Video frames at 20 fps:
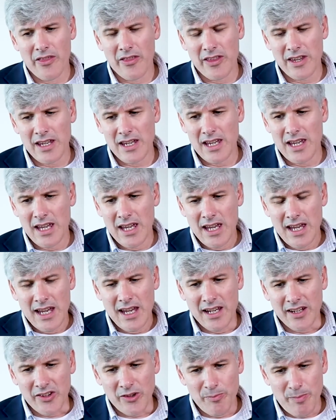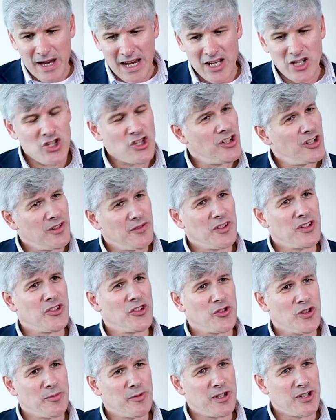the expansion of
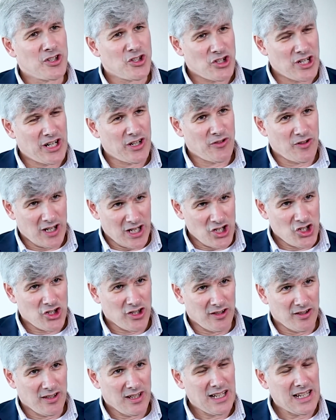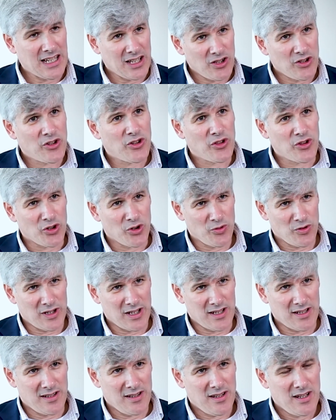distributed generation into the
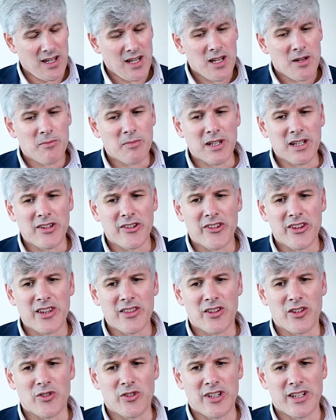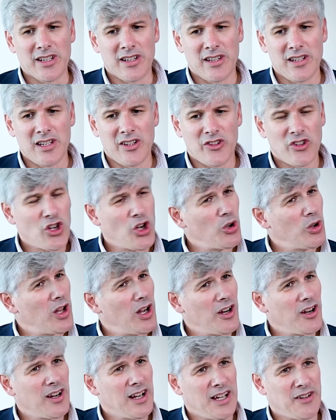grid means that the utilities no
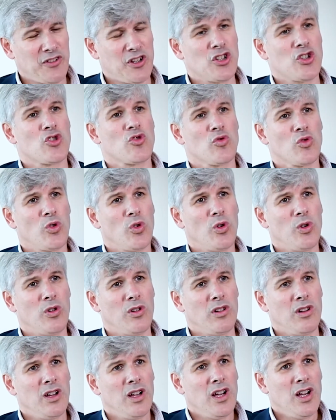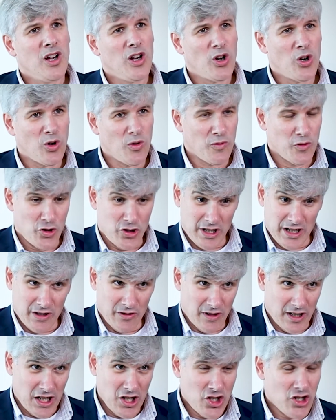longer have control over
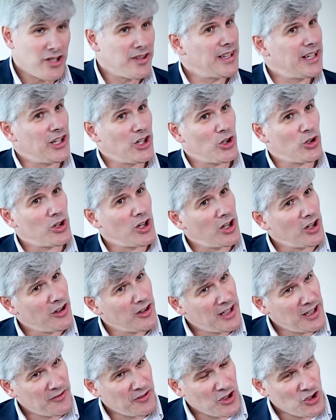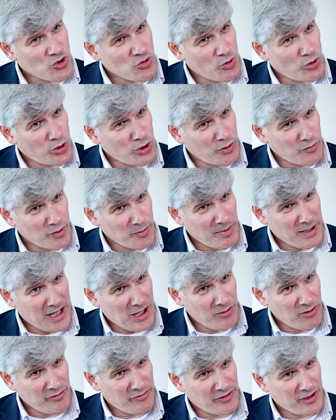generation, they no longer have control over
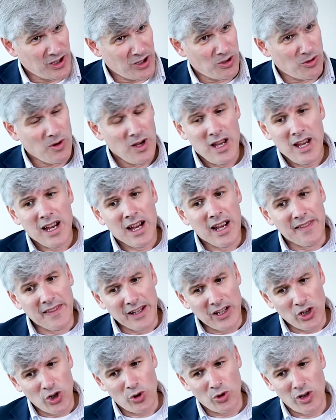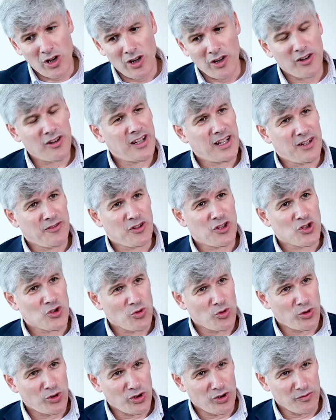power flow, and they no longer have
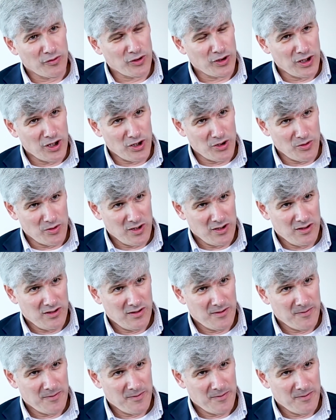control over load.